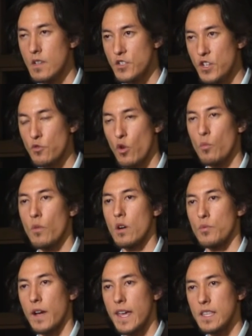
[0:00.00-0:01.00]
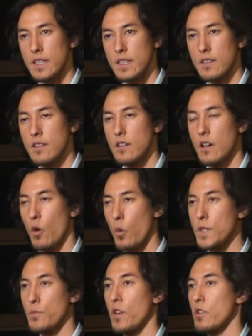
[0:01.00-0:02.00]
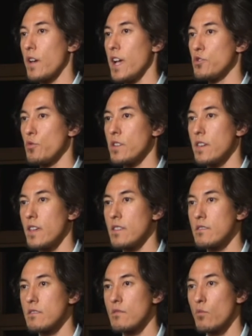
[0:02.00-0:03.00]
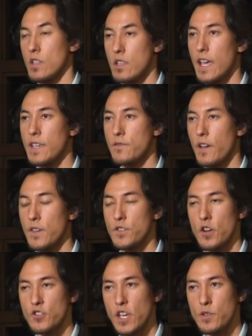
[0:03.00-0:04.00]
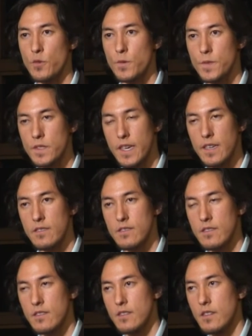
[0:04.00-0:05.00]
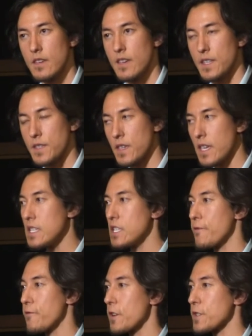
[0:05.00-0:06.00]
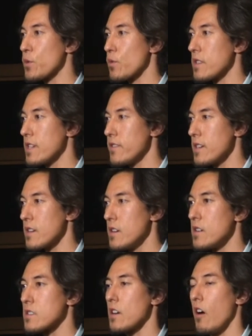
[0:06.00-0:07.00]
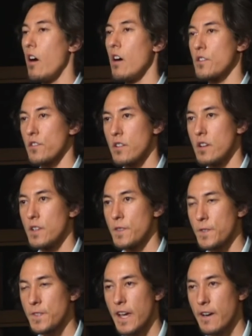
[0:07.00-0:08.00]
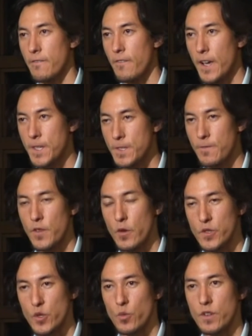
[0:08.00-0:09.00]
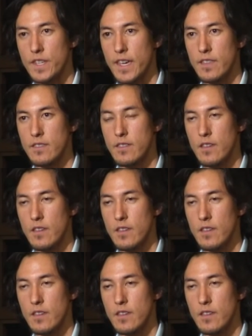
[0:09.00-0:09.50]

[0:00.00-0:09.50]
General Omar Bradley, a West Point graduate and one of the last five star generals, said, It is easy for us who are living to honor the sacrifices of those who were dead.